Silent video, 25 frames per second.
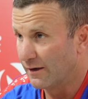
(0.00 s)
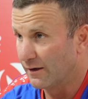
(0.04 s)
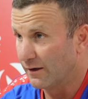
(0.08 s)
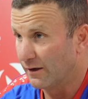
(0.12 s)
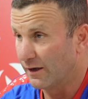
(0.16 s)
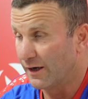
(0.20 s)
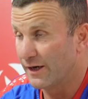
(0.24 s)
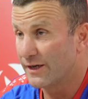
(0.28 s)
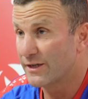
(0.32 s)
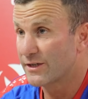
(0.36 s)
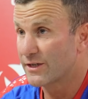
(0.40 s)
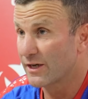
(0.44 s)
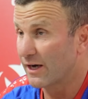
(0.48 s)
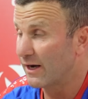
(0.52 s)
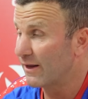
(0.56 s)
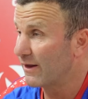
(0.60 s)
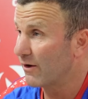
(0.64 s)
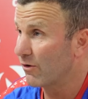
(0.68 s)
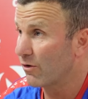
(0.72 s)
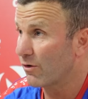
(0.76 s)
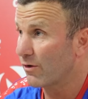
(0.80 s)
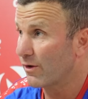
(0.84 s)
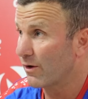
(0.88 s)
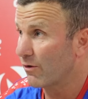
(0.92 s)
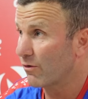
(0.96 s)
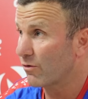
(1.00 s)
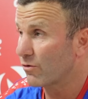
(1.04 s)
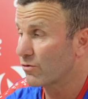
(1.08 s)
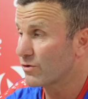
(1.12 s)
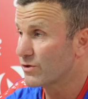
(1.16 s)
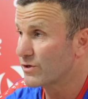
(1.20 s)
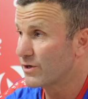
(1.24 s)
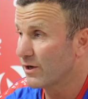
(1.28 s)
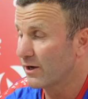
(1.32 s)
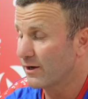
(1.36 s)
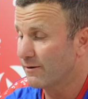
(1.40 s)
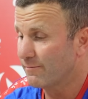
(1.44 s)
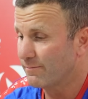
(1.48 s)
Leeds, yeah, they're a
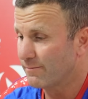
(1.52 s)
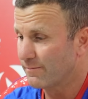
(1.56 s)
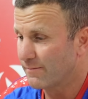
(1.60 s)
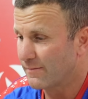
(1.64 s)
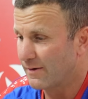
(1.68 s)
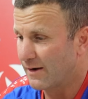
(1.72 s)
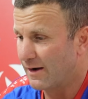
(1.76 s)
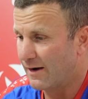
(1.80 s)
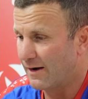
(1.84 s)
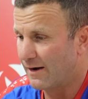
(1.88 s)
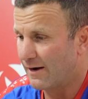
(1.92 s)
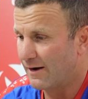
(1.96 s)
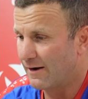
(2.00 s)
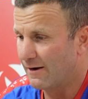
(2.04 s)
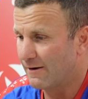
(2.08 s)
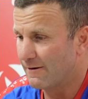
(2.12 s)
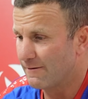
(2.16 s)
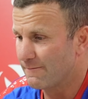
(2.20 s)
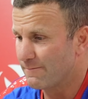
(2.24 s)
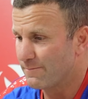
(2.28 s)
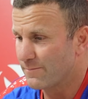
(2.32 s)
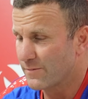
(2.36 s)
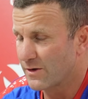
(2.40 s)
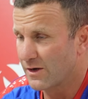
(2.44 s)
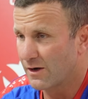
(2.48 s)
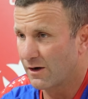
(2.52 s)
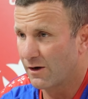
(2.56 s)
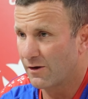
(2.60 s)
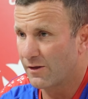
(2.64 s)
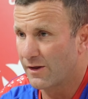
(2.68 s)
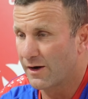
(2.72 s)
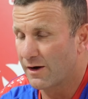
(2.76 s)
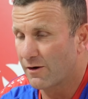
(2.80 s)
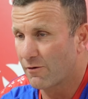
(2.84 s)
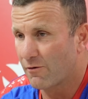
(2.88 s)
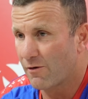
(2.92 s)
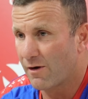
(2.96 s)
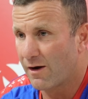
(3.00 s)
good team.
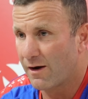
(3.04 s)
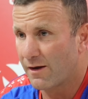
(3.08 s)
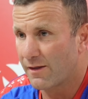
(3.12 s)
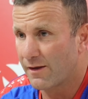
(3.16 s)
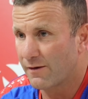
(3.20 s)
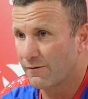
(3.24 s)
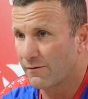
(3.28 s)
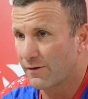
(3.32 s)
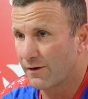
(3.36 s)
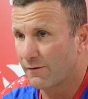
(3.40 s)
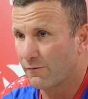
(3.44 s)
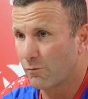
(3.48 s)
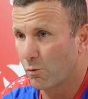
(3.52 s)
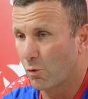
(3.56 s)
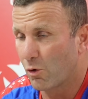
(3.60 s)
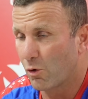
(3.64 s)
They've